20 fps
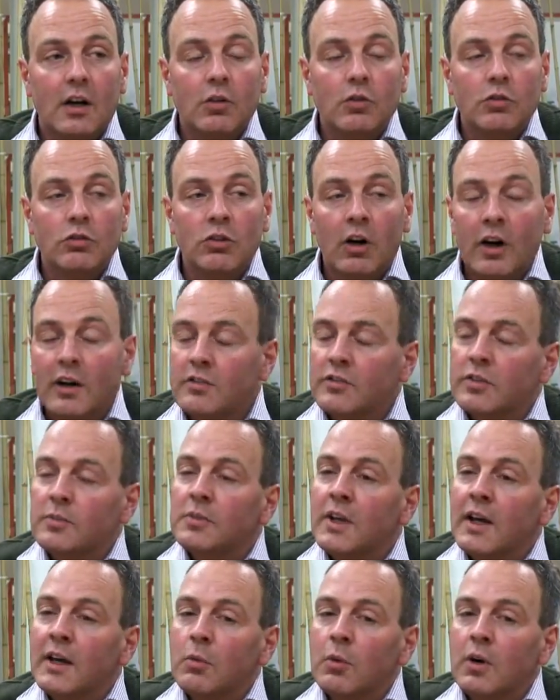Right from
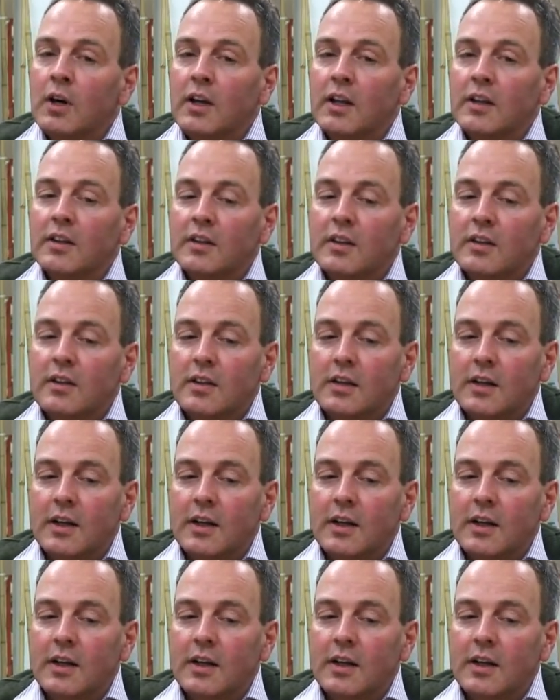day one.